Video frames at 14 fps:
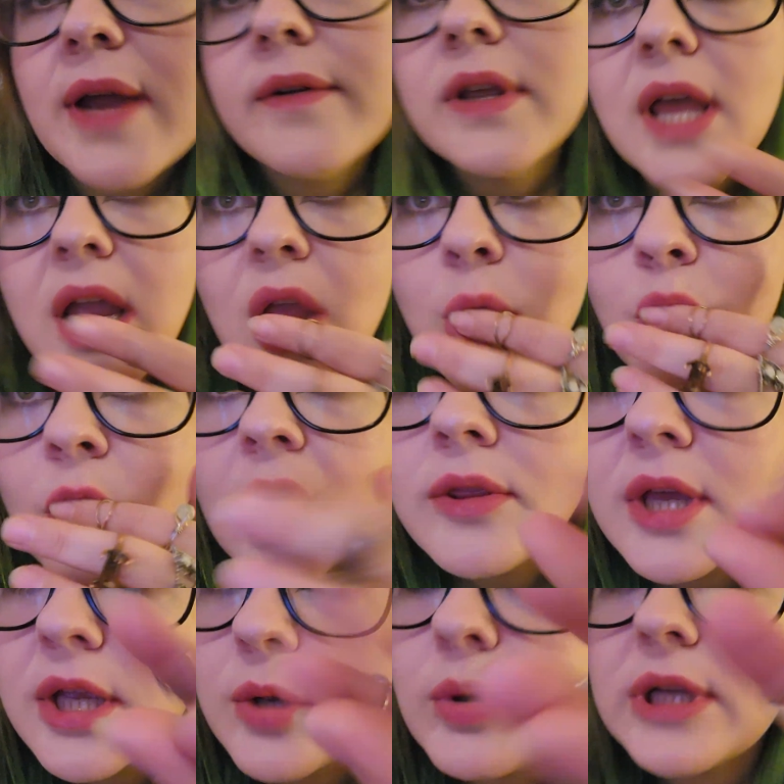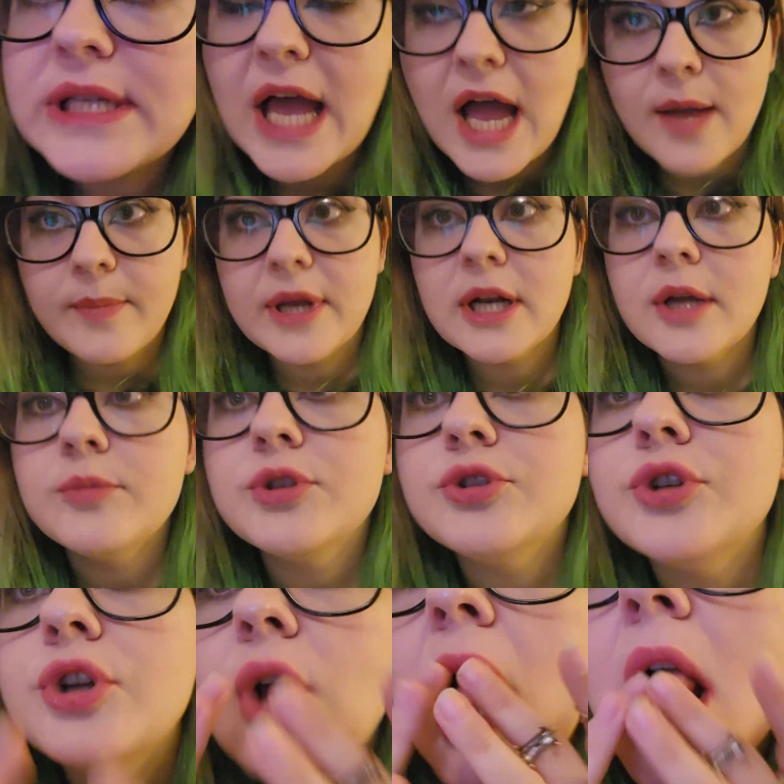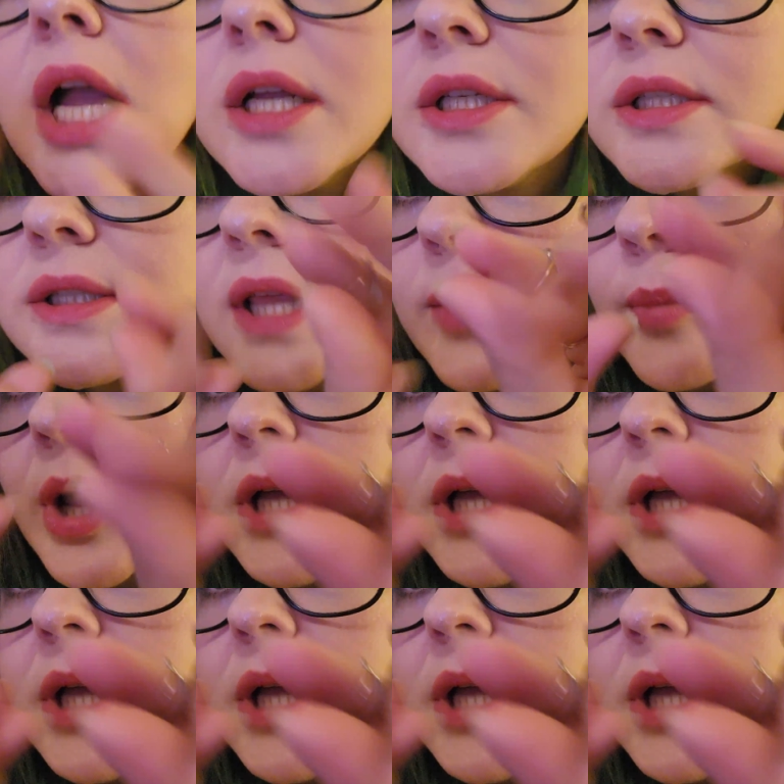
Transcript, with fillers: everything that you want to happen comes true. Just think